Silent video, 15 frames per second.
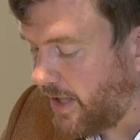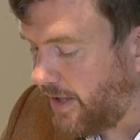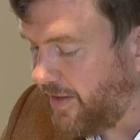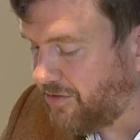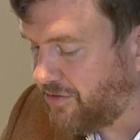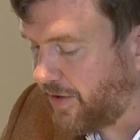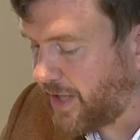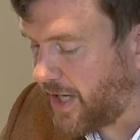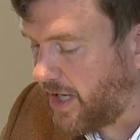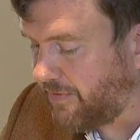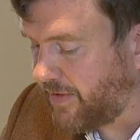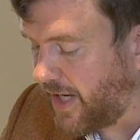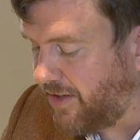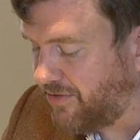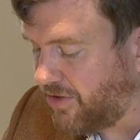And these are the kind
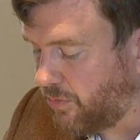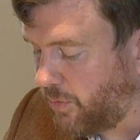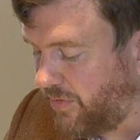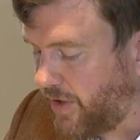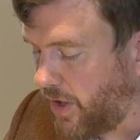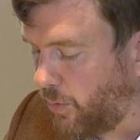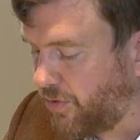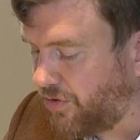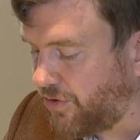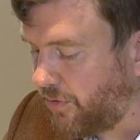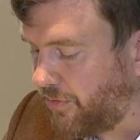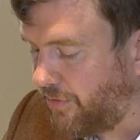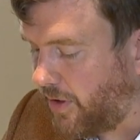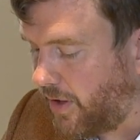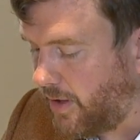of cases we've dealt with
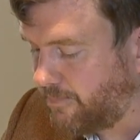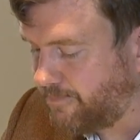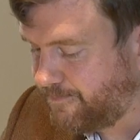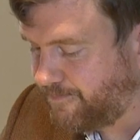so far.